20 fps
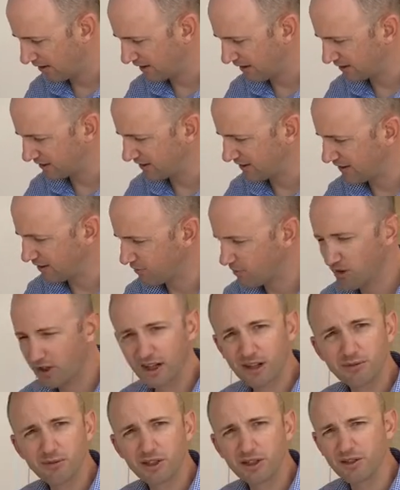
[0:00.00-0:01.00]
Actually, you know what?
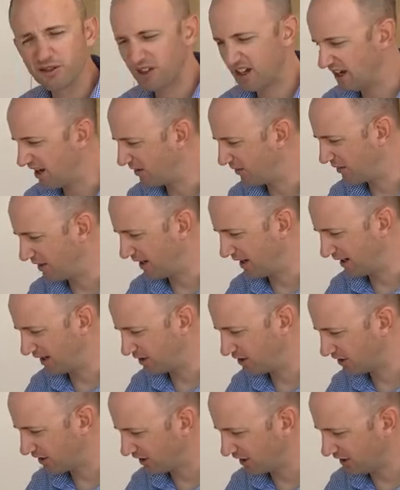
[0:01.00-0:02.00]
I'm going to do the other end. I
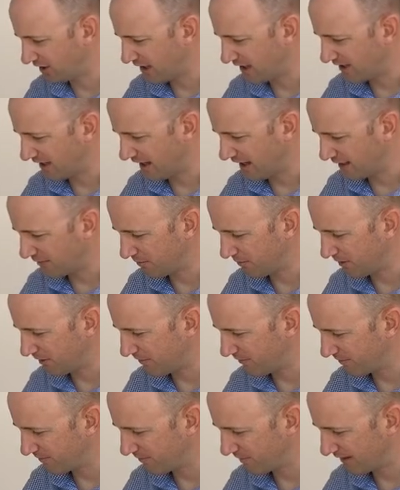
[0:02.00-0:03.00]
shouldn't have done that,
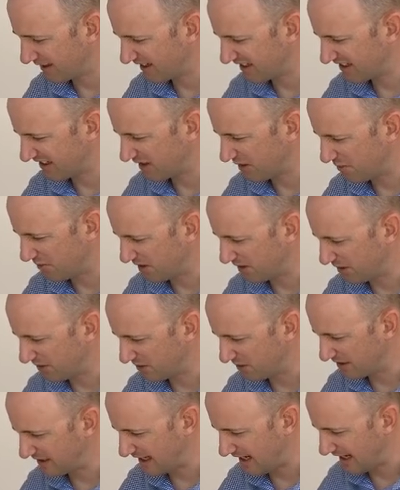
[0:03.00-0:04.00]
but it's going to be a
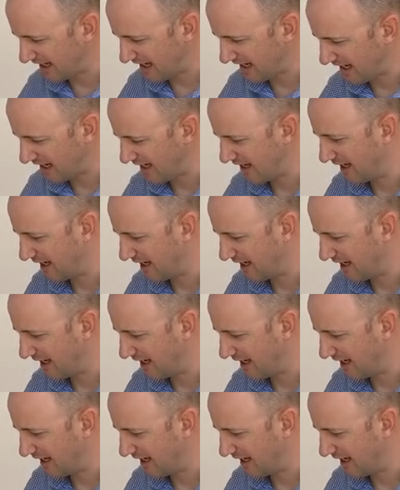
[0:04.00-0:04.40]
little stinky.